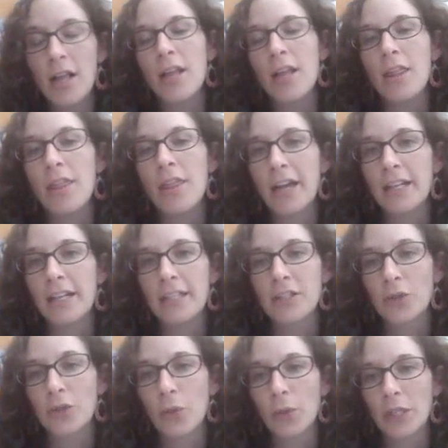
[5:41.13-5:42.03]
that it's
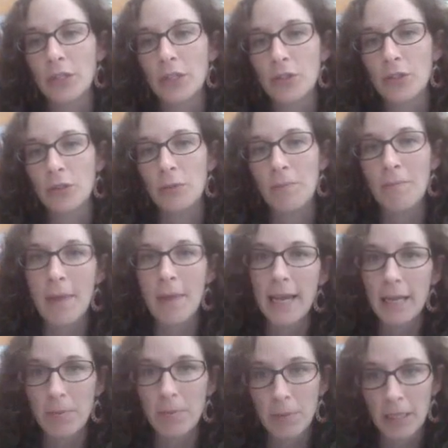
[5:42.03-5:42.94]
going to
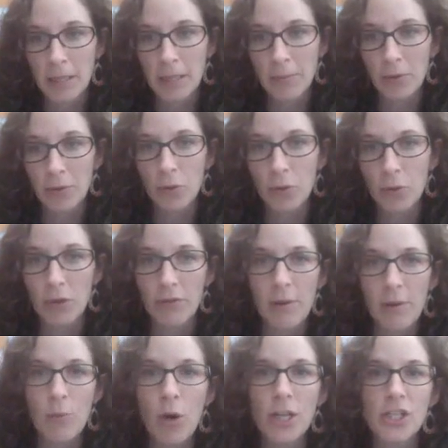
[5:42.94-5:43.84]
make me liberal, or if
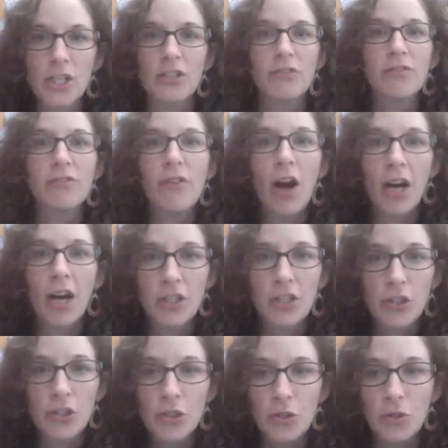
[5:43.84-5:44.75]
I'm watching Fox
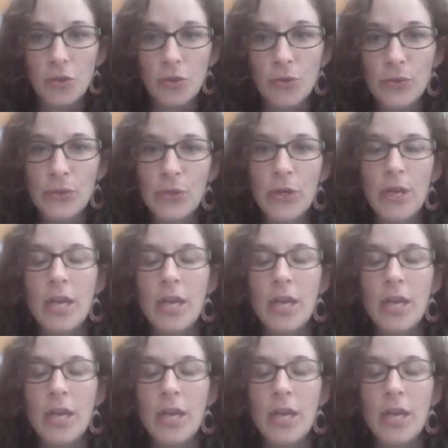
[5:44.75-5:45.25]
News